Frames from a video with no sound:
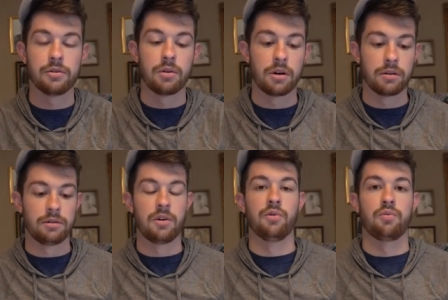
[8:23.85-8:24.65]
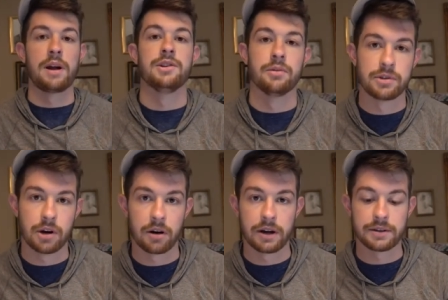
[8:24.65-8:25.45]
who are those red zone
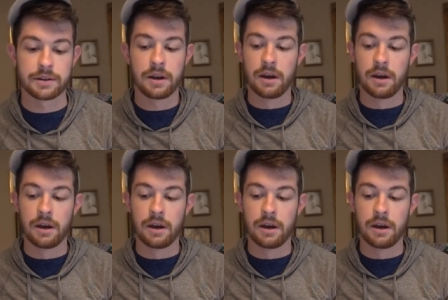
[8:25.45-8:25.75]
targets.